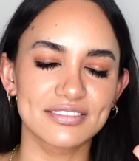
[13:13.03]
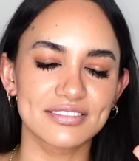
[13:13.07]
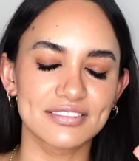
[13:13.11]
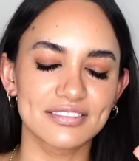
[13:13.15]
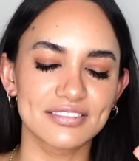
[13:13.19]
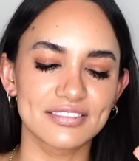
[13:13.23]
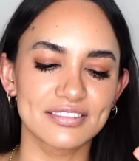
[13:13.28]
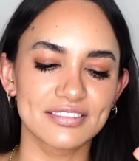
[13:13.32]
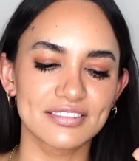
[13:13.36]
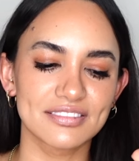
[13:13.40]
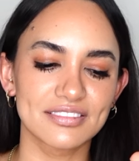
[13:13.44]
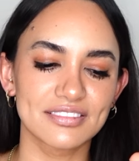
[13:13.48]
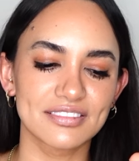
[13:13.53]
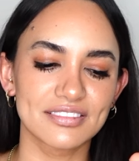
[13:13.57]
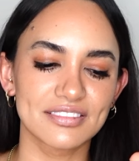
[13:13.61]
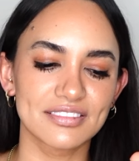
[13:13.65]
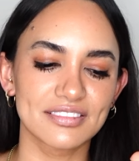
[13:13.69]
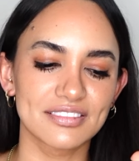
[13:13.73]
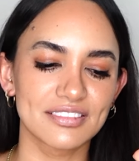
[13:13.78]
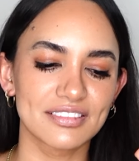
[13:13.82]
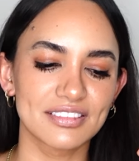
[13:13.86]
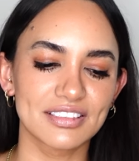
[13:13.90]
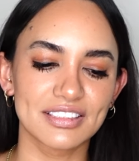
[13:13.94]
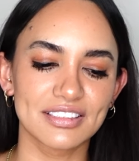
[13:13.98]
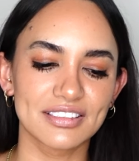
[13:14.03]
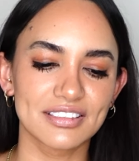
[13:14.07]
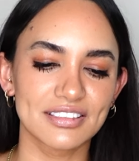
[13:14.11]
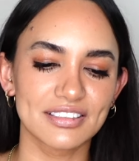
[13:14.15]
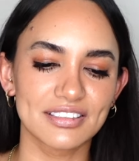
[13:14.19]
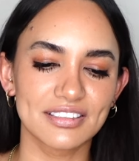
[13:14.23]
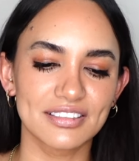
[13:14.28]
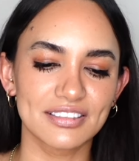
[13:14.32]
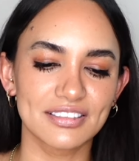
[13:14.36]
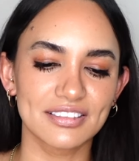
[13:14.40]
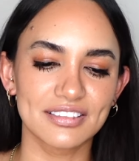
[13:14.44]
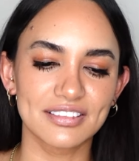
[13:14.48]

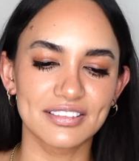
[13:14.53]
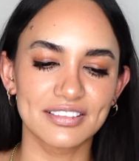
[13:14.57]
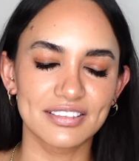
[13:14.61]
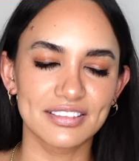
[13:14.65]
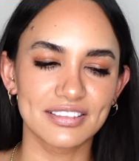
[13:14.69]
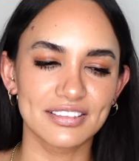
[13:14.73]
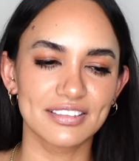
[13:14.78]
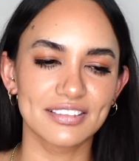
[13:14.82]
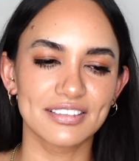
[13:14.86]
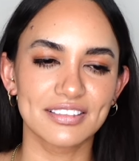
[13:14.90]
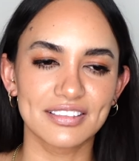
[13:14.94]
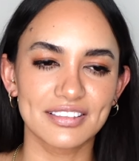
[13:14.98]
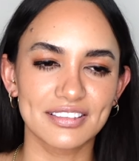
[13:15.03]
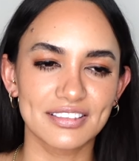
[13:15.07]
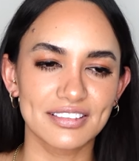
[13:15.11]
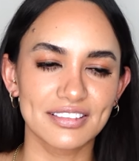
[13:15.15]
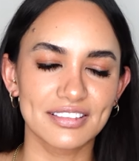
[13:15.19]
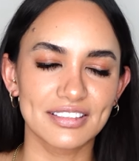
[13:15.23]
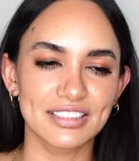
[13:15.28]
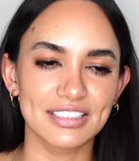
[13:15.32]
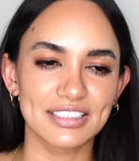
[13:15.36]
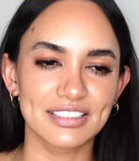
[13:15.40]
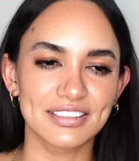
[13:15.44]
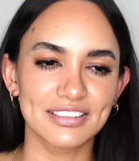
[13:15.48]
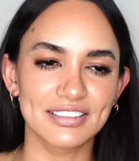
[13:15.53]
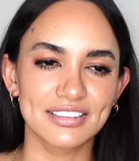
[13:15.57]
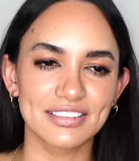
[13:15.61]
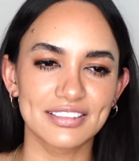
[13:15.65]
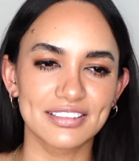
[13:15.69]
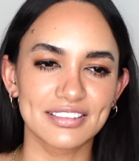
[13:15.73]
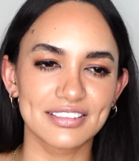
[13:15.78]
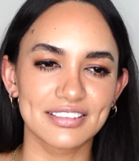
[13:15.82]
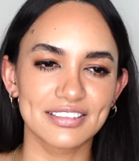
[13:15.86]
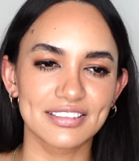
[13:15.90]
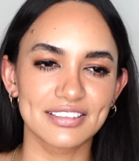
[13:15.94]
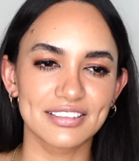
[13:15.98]
[no speech]